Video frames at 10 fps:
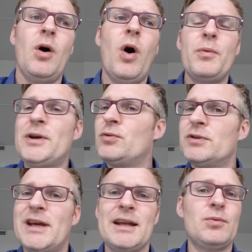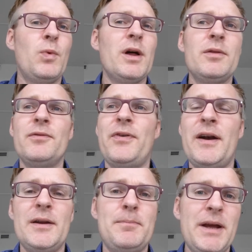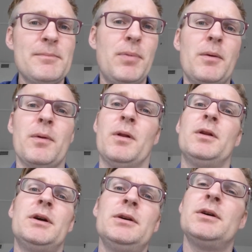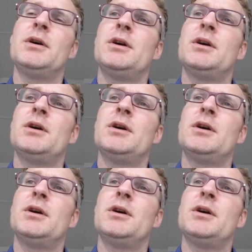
or we could get one very big bubble. Eh?